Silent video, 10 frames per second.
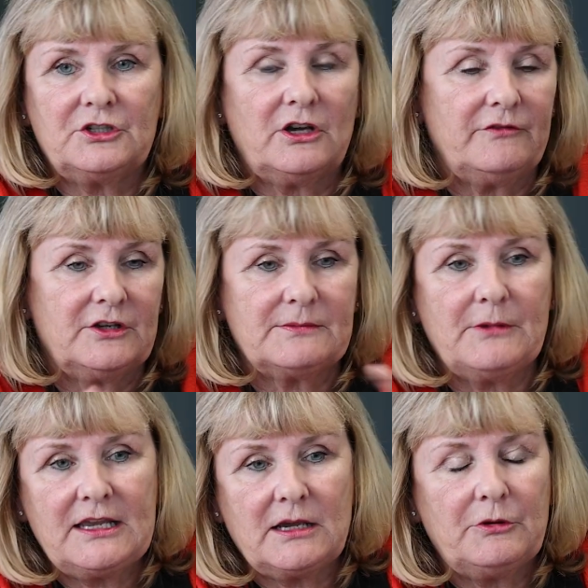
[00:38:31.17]
diverse
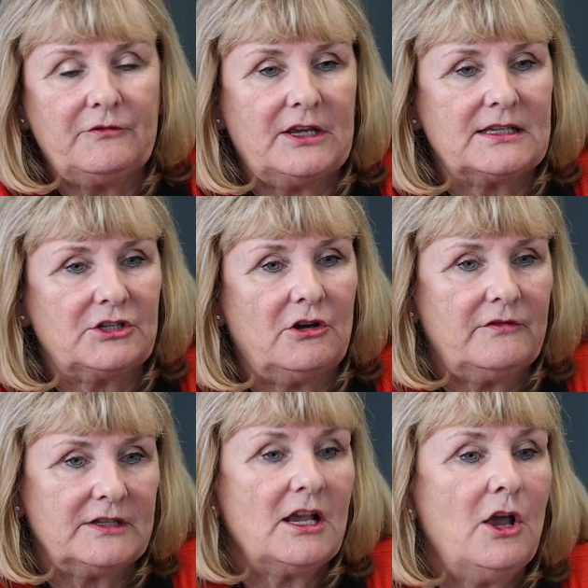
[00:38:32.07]
makeup of that
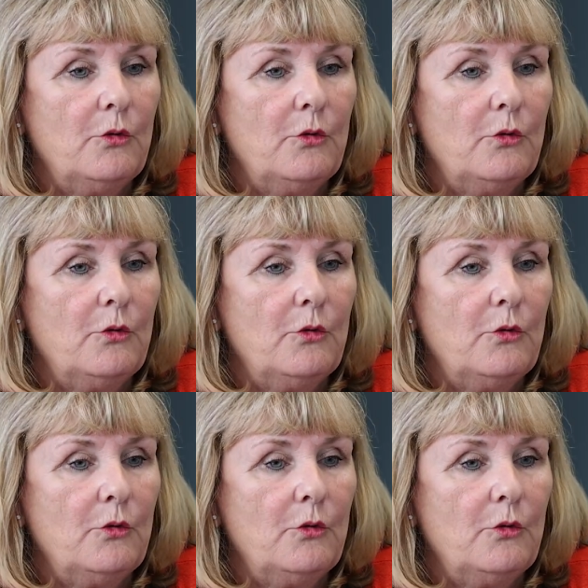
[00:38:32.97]
staff is,